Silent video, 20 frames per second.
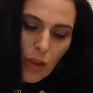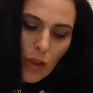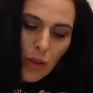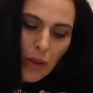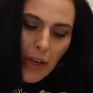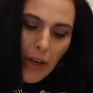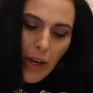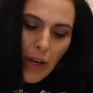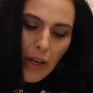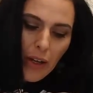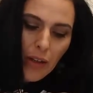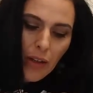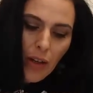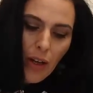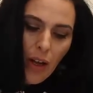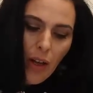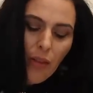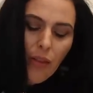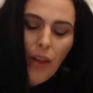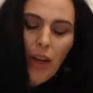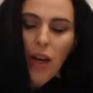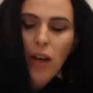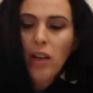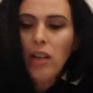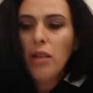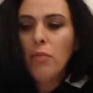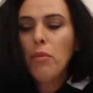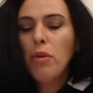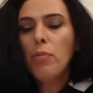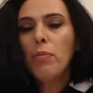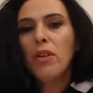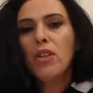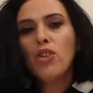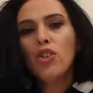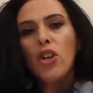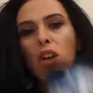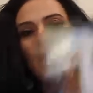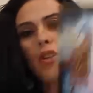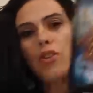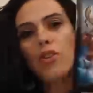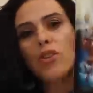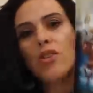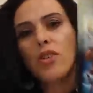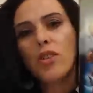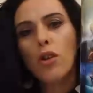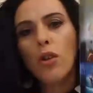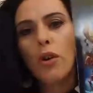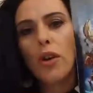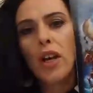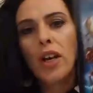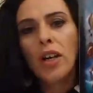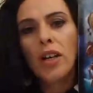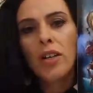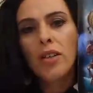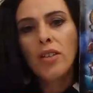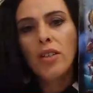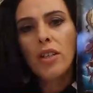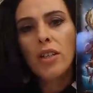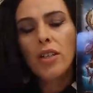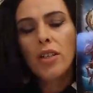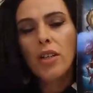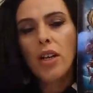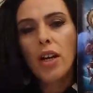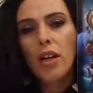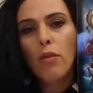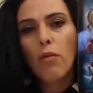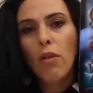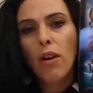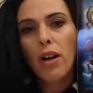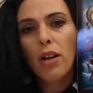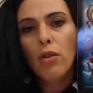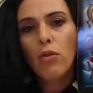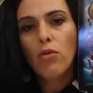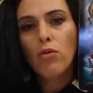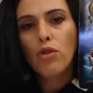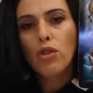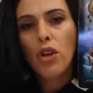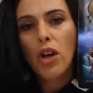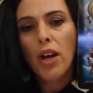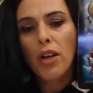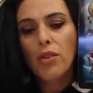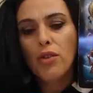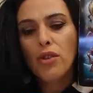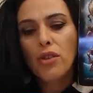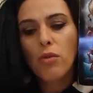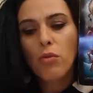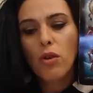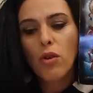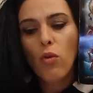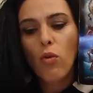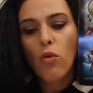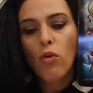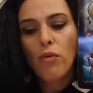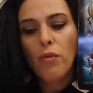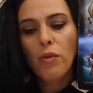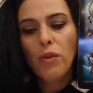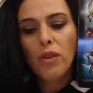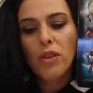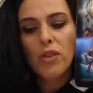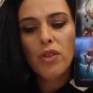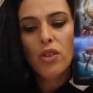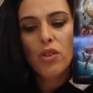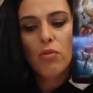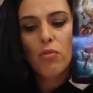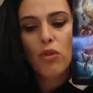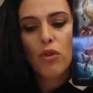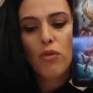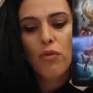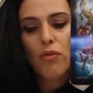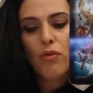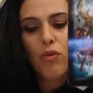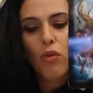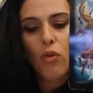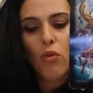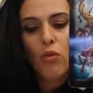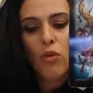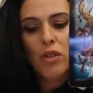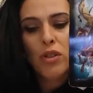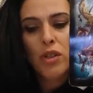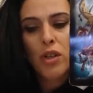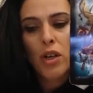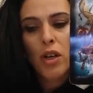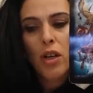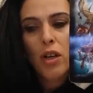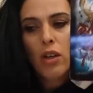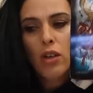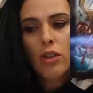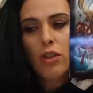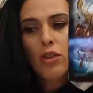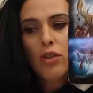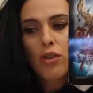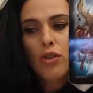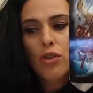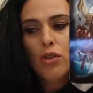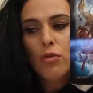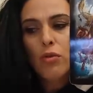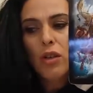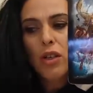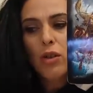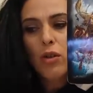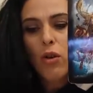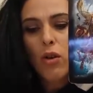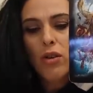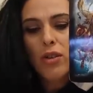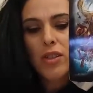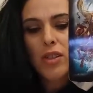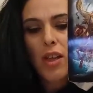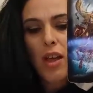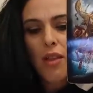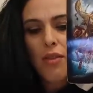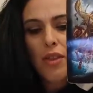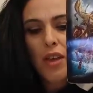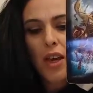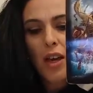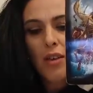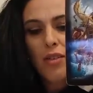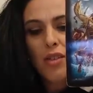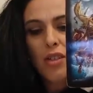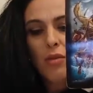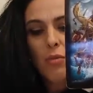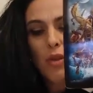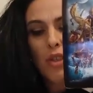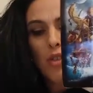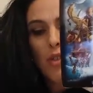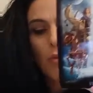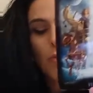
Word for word: Okay, they are going to be big changes though, and it is going to take radical change. So in order for this to move forward, you do realise that there has to be